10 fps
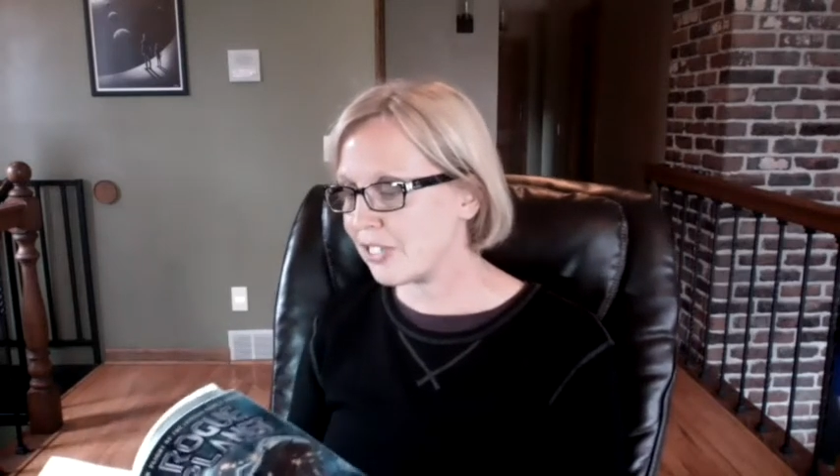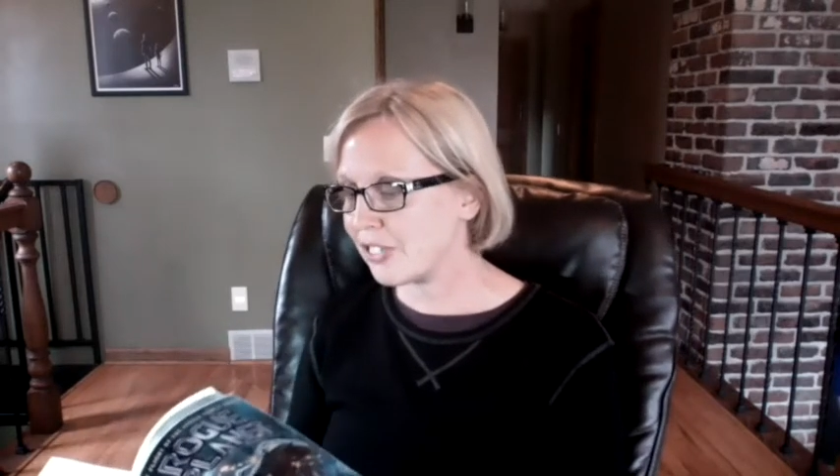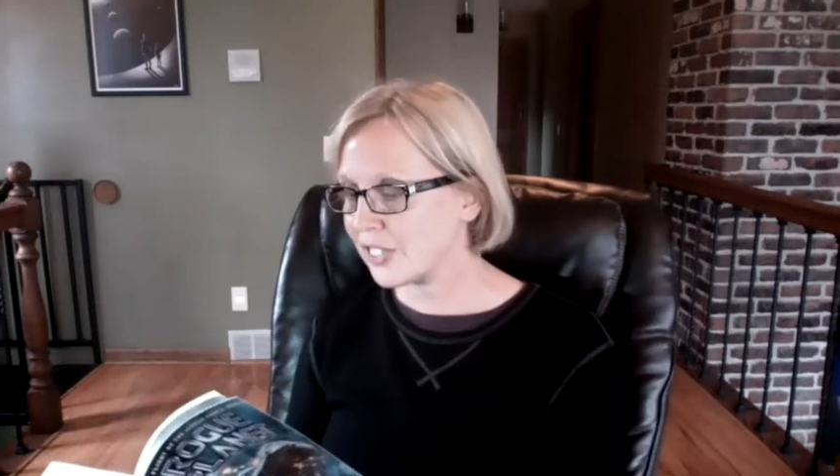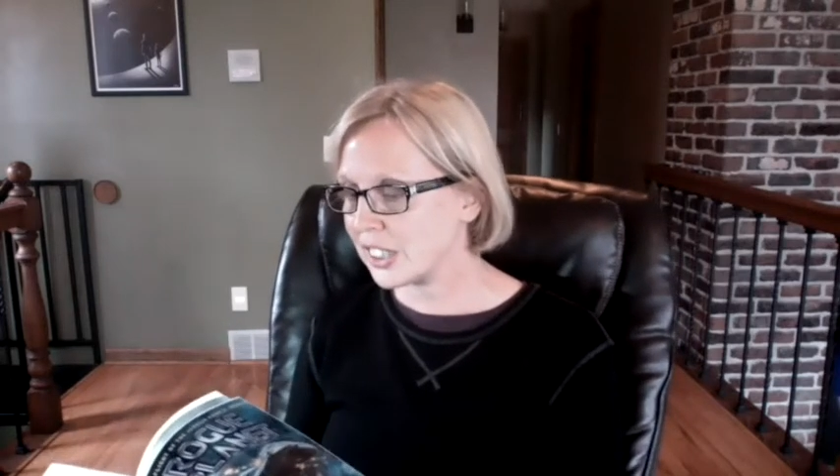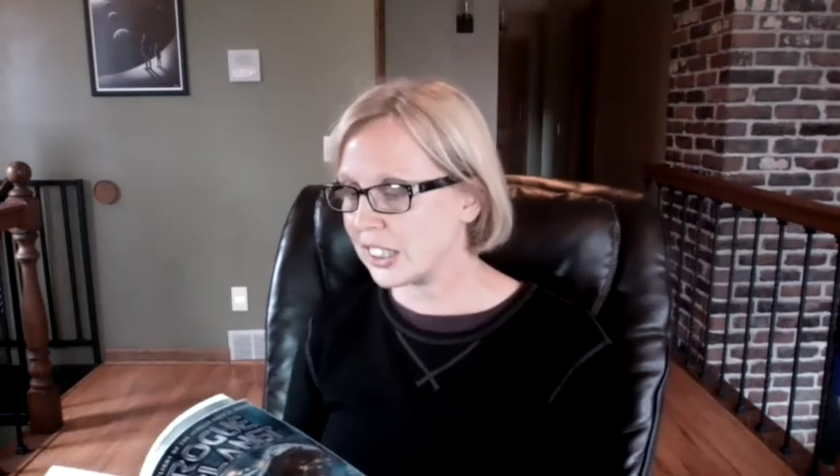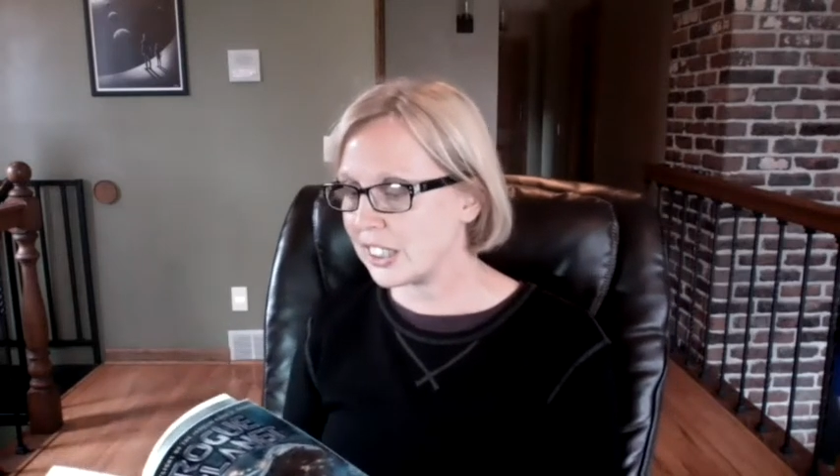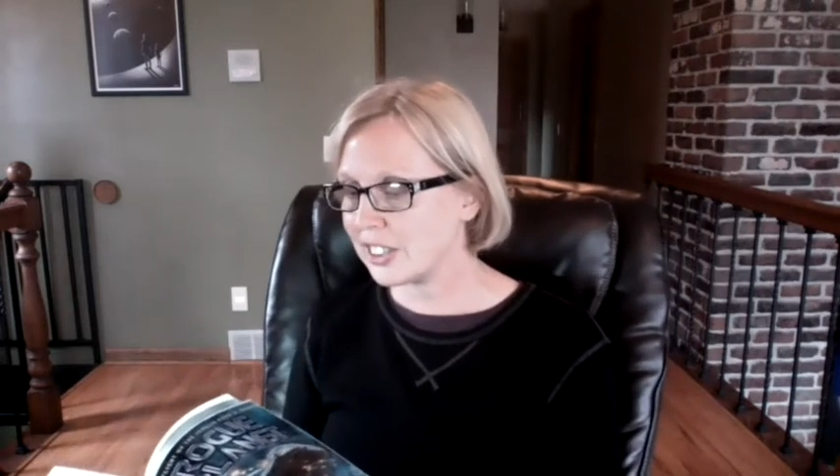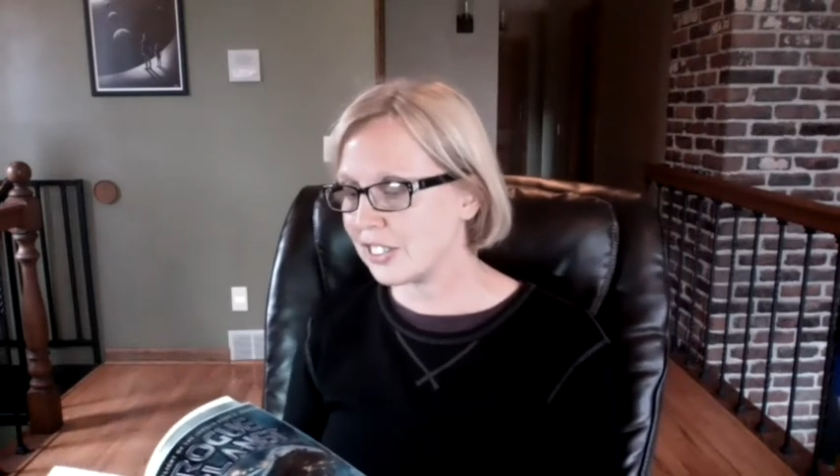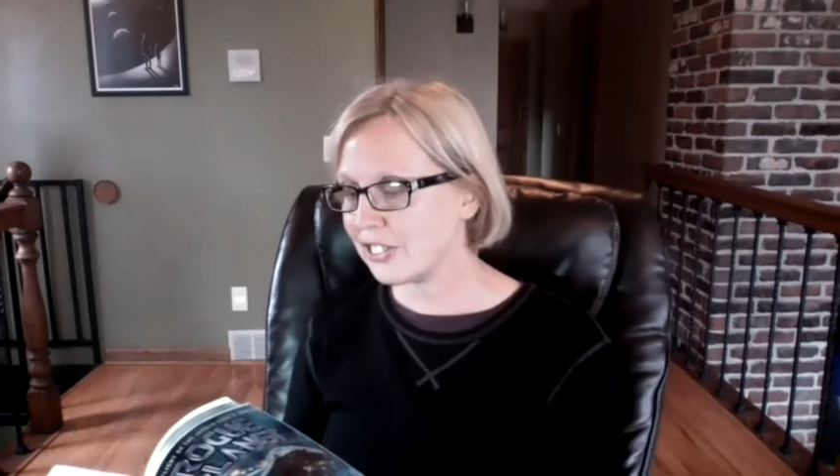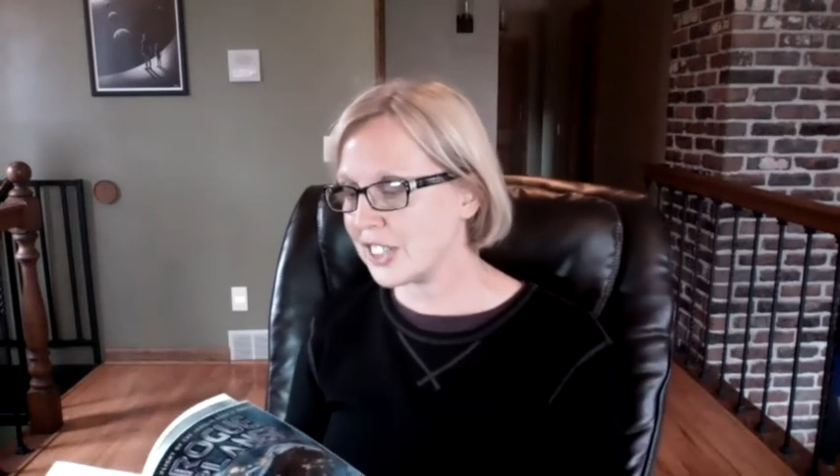clear
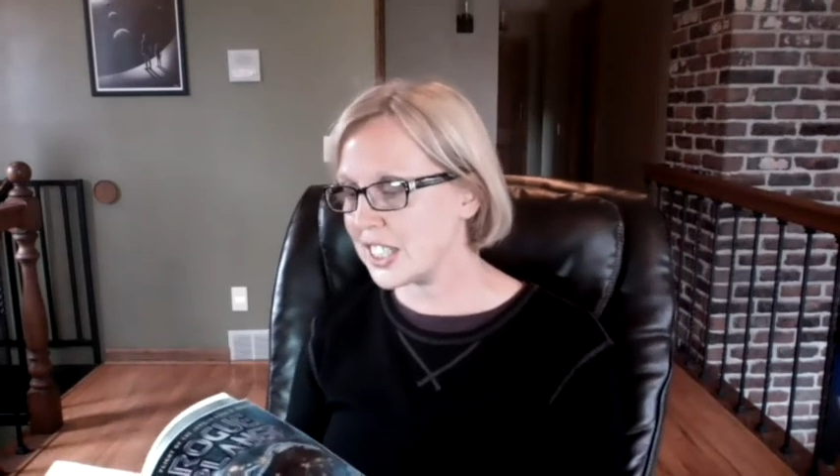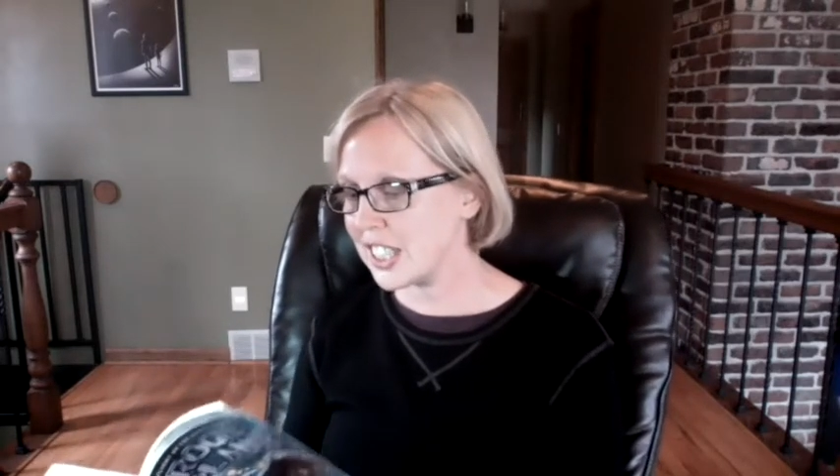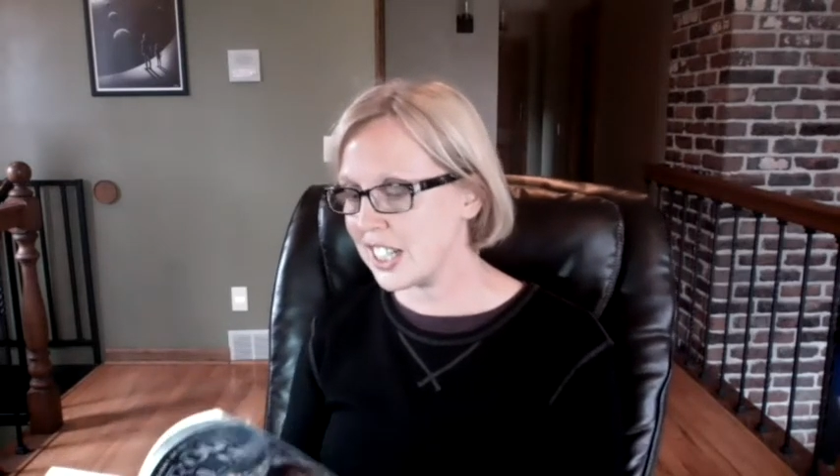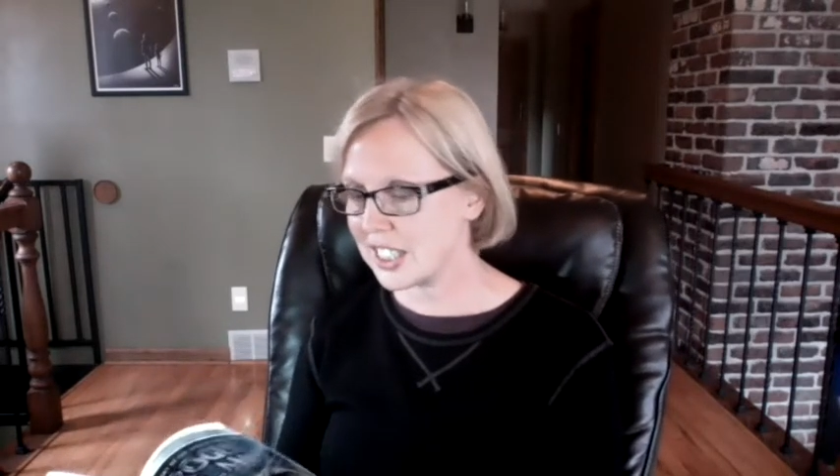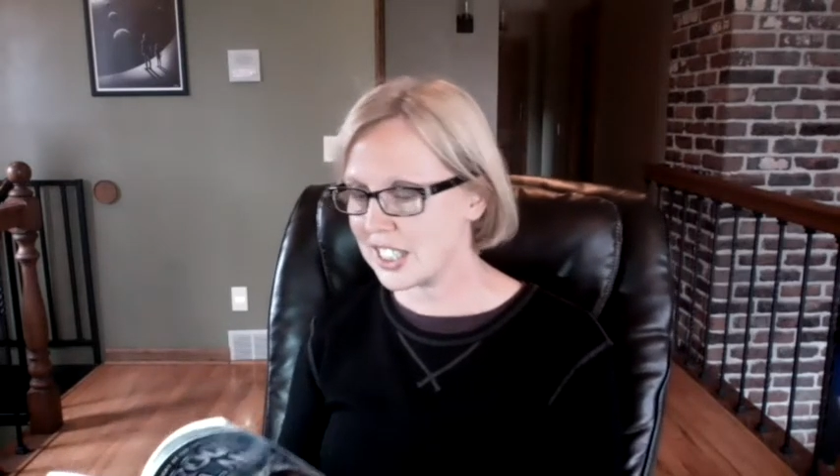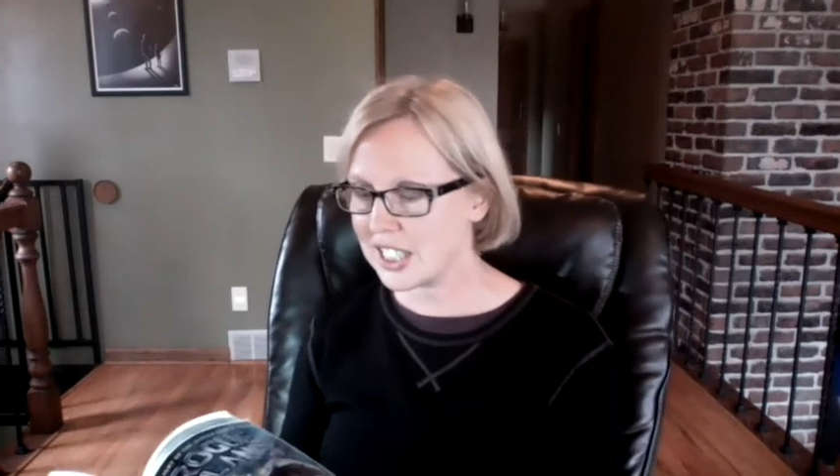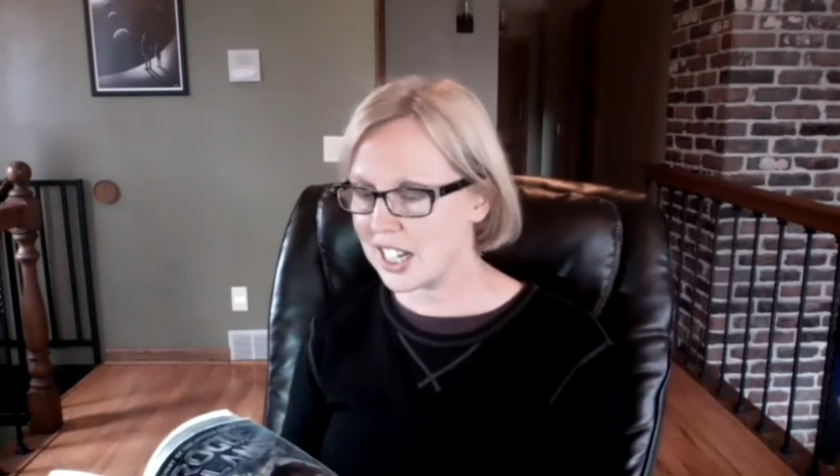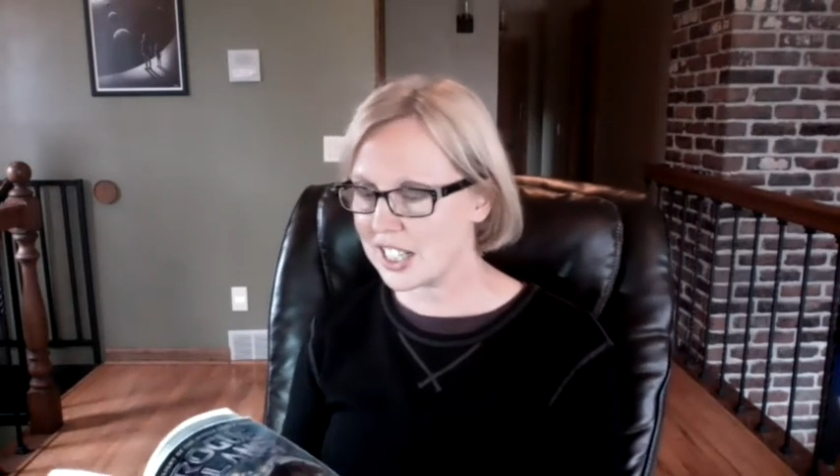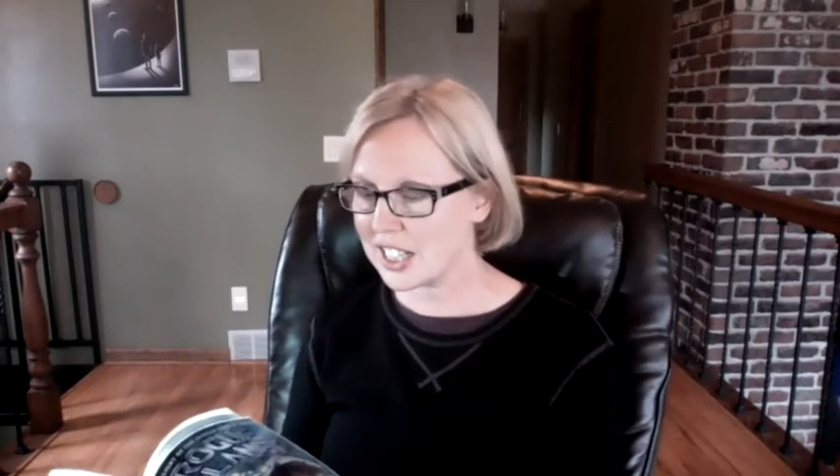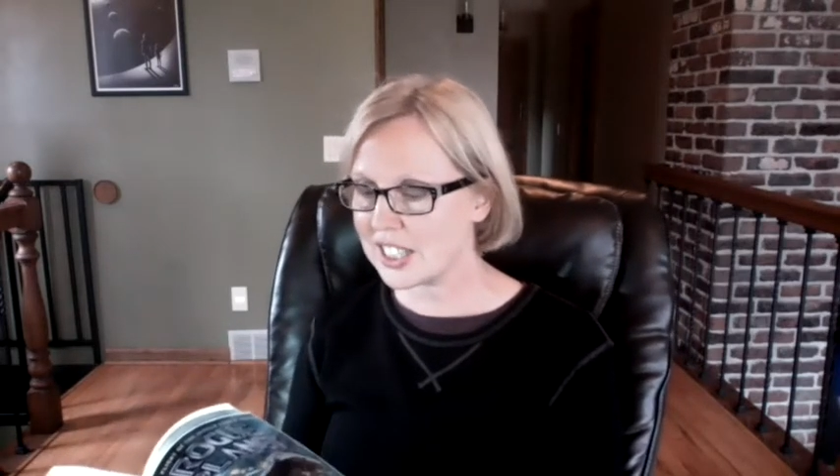of Free Station's
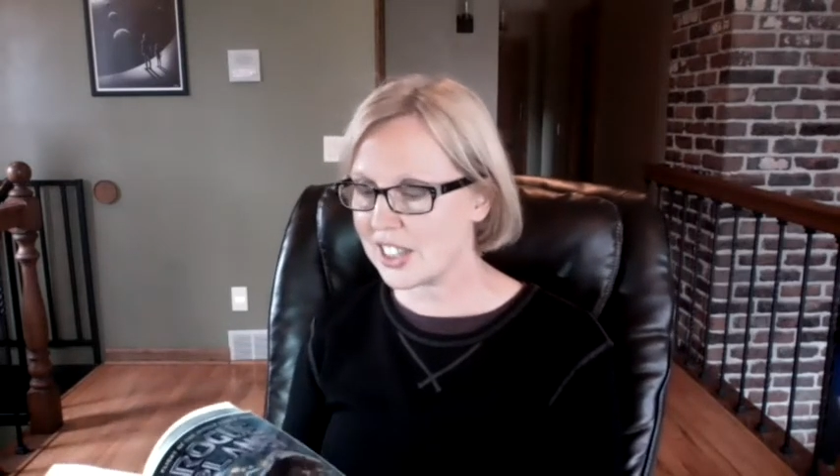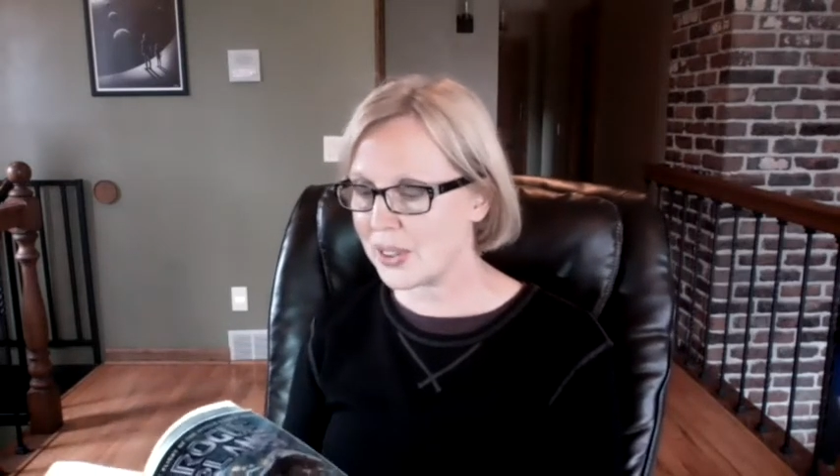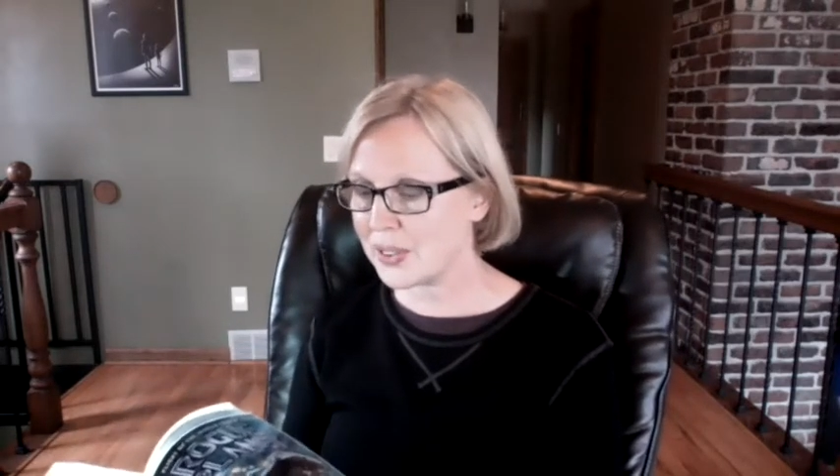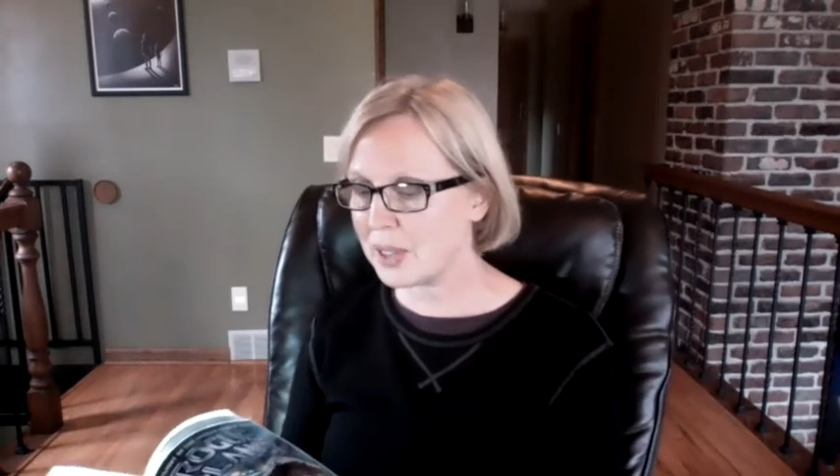docks in 3